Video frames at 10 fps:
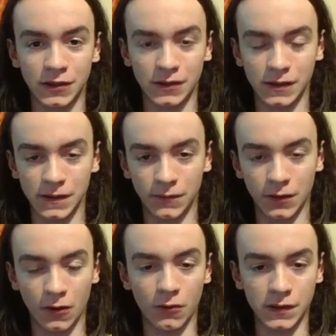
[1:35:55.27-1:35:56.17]
because if they're
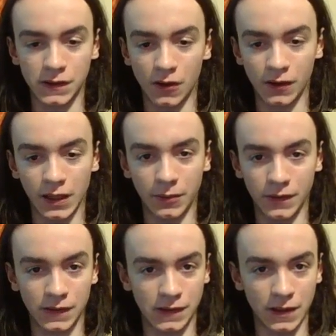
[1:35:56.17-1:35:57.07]
always talking about the
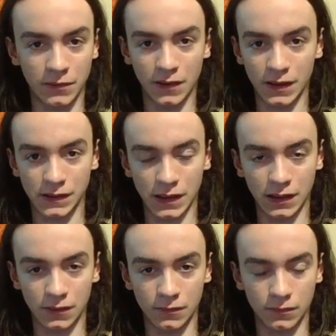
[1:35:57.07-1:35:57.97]
same things, I
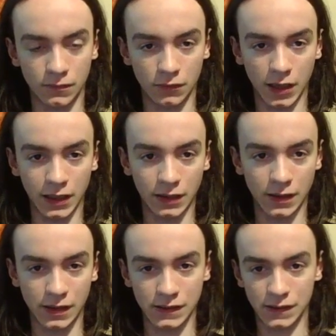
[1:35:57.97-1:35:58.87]
can
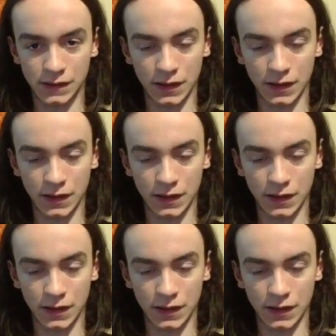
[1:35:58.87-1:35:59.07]
recognize the same